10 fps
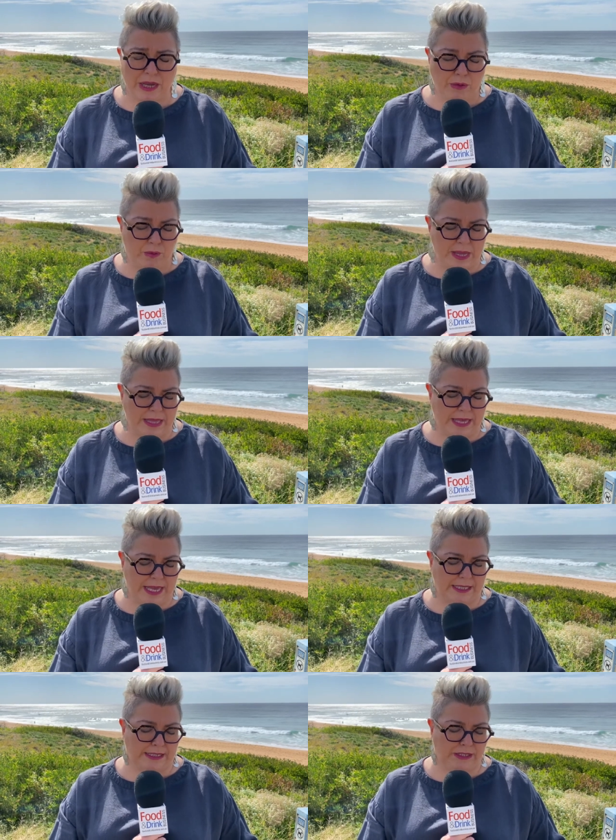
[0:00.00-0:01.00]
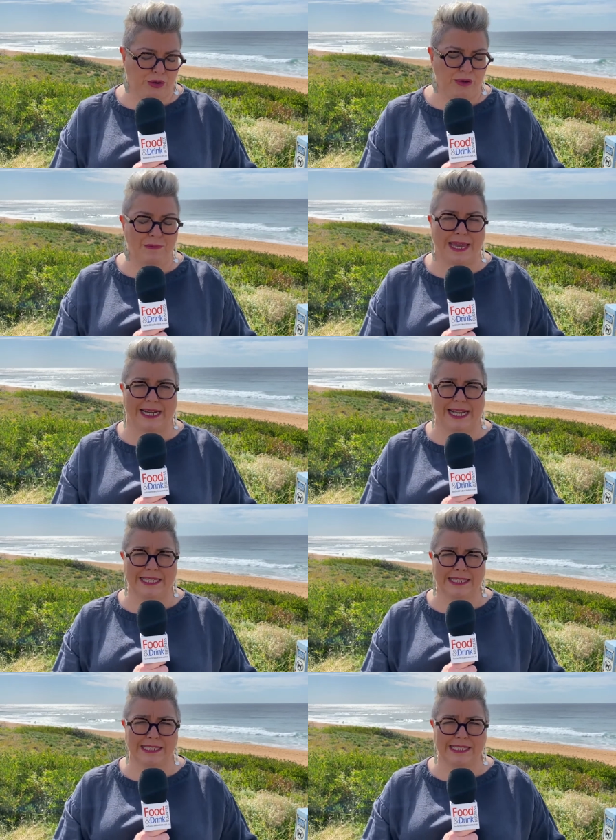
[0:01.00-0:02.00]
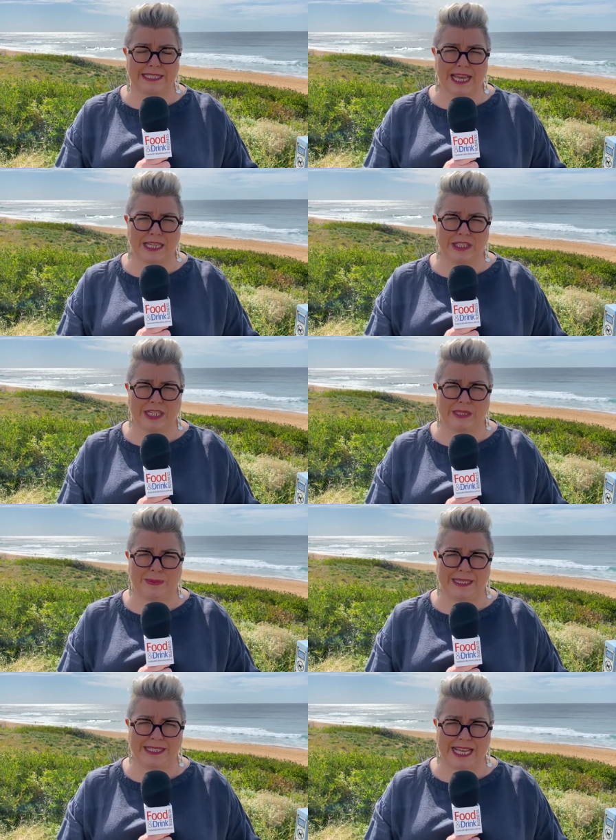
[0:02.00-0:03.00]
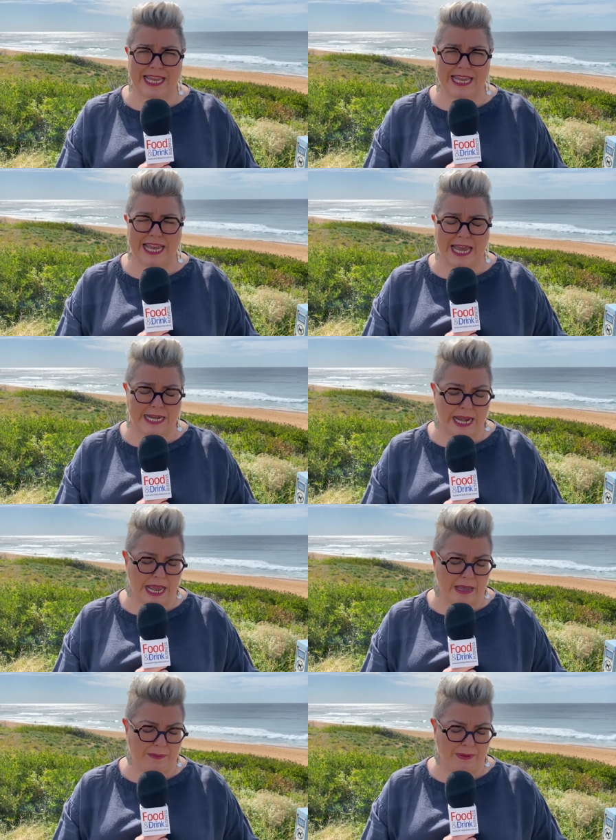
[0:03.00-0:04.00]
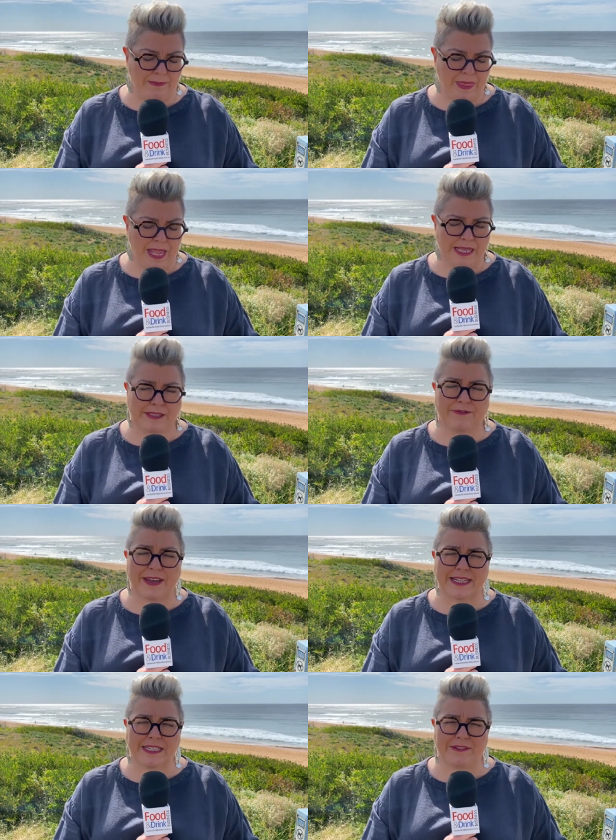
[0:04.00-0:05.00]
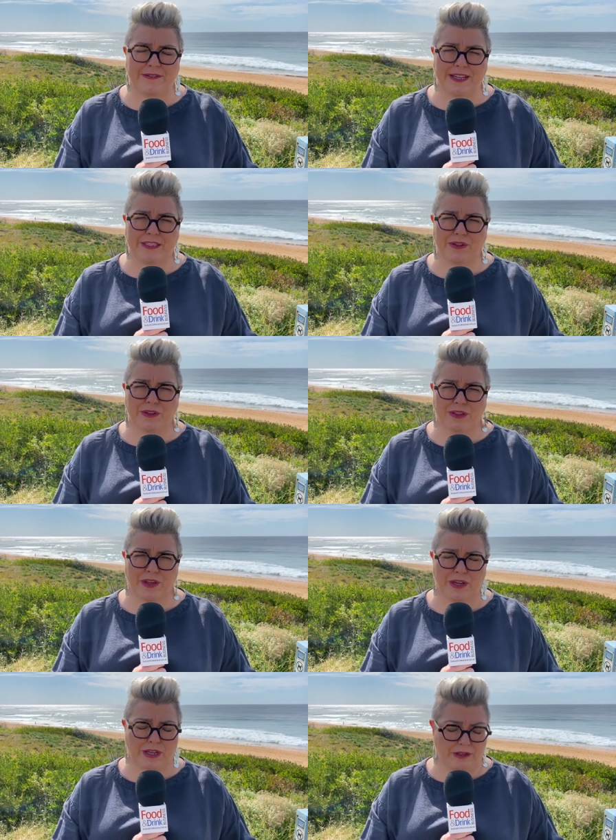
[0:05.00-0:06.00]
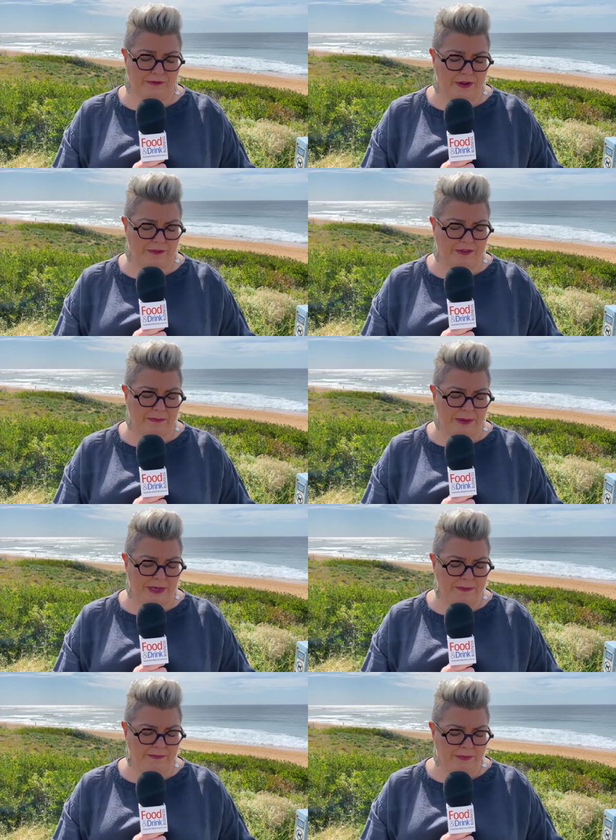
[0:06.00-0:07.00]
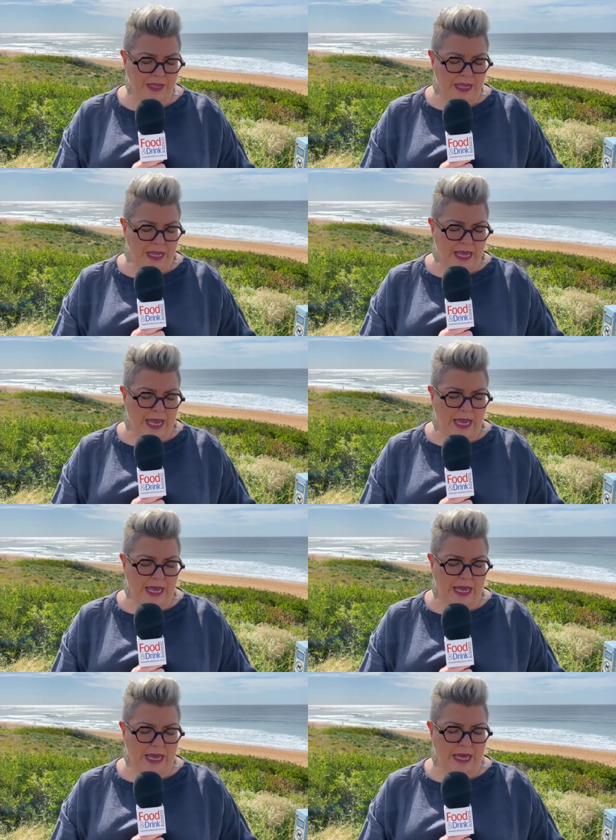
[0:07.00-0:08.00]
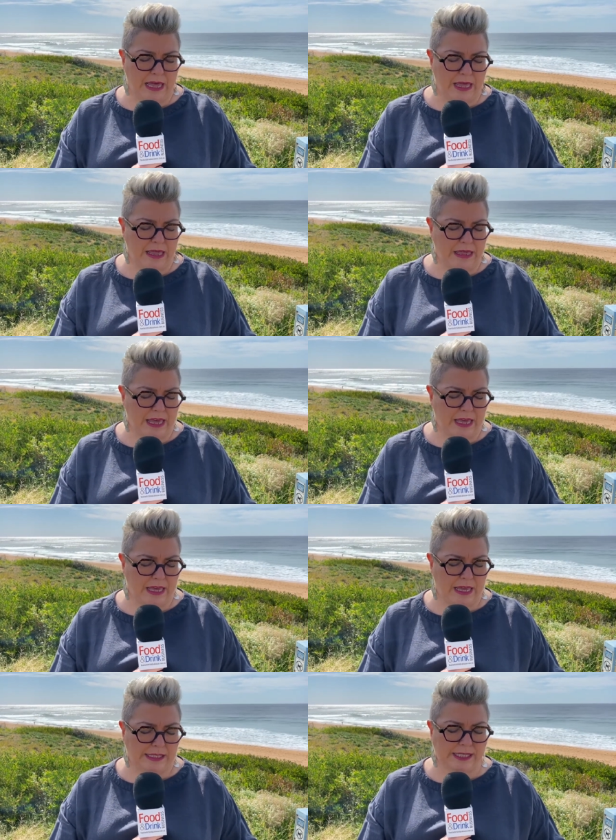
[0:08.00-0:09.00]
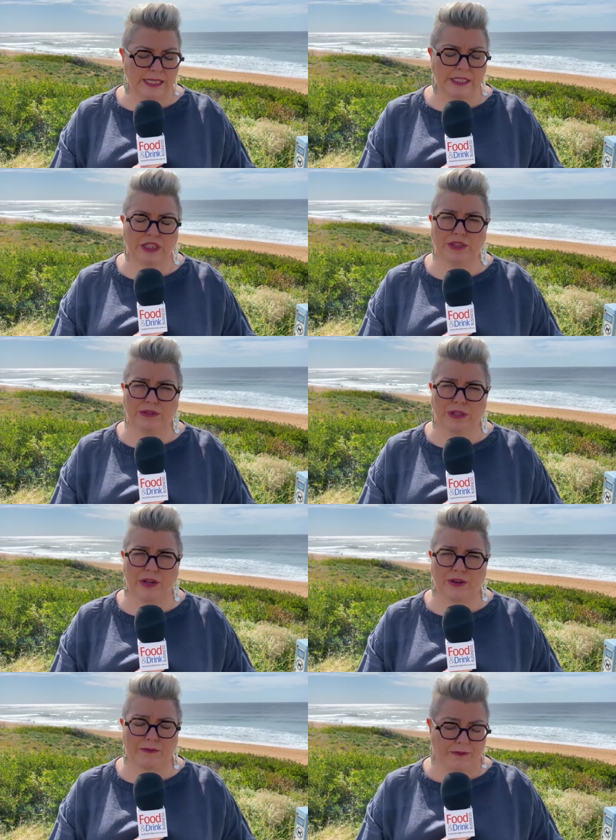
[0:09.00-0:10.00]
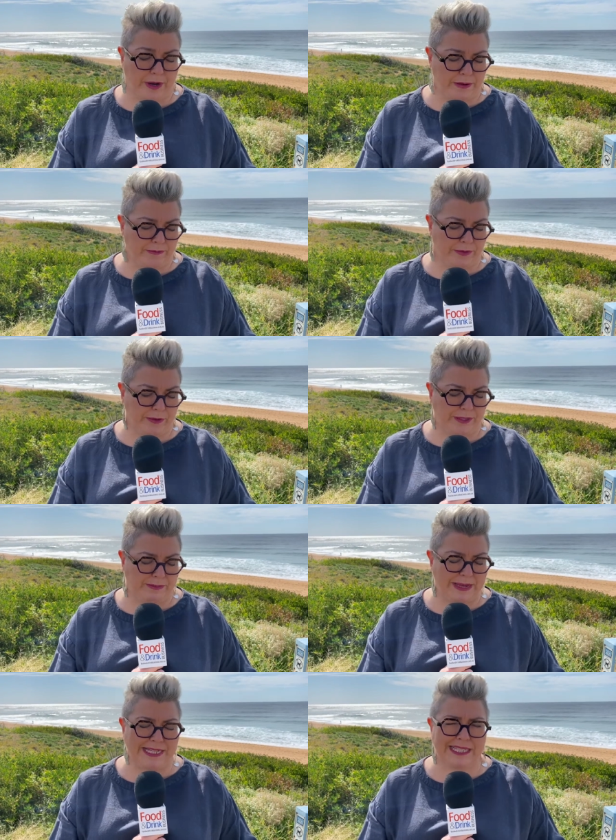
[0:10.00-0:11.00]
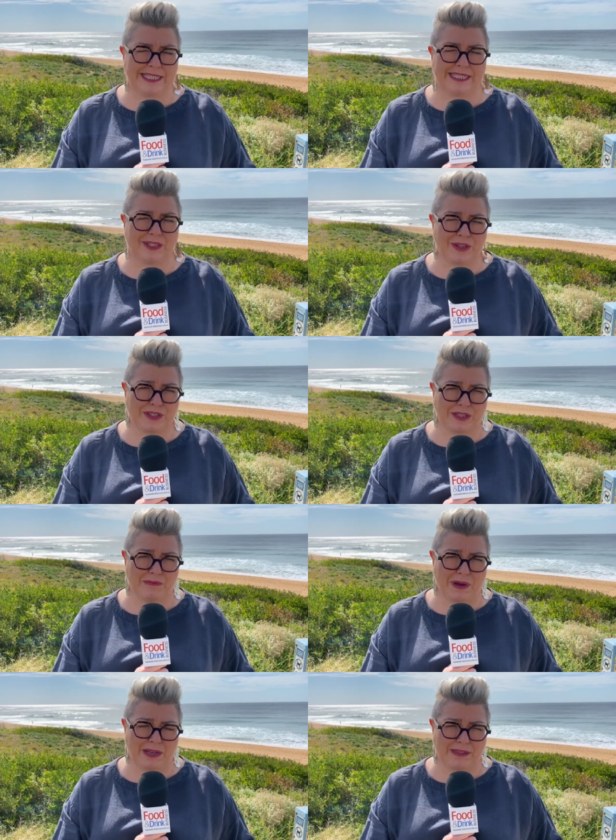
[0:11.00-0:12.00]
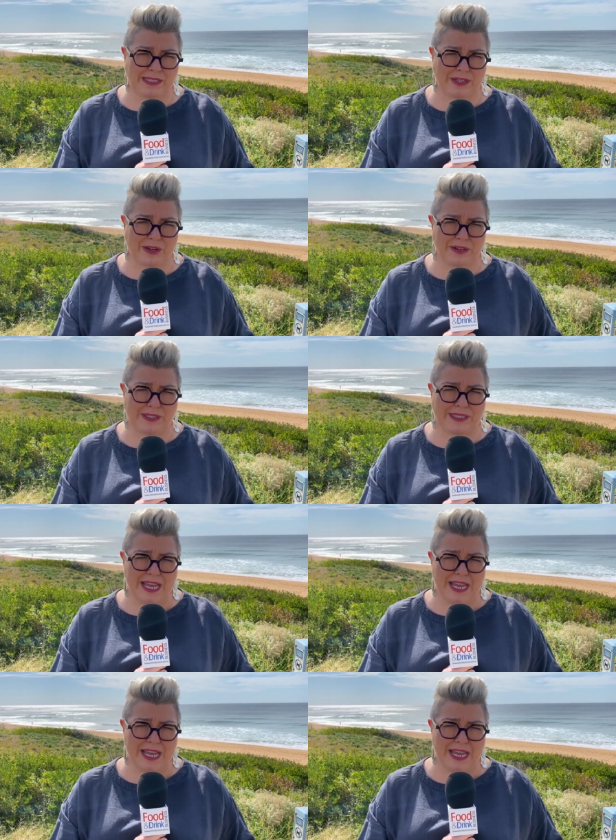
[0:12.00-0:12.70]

with its two main lenders, HSBC and NAB. It's effective until the 30th of November. Uh, the, it's conditional on Freedom Foods meeting certain milestones